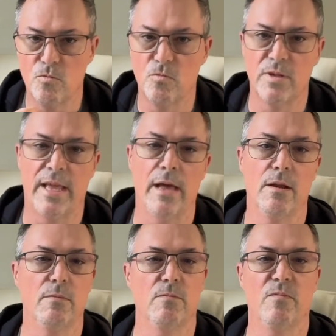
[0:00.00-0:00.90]

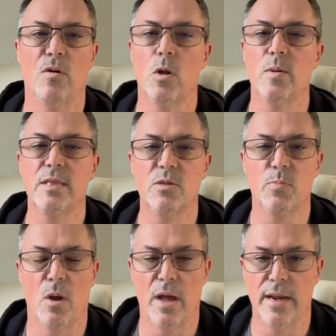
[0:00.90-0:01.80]
down, following the
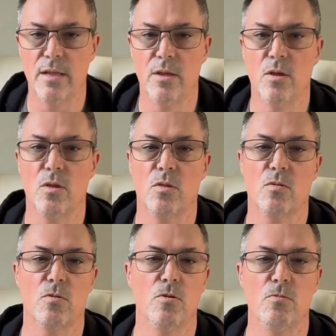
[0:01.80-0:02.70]
spine,
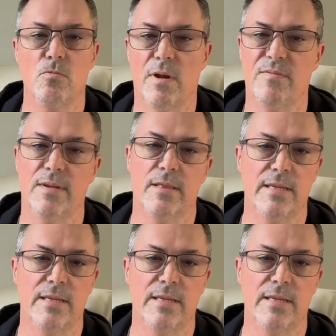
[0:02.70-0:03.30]
through roughly the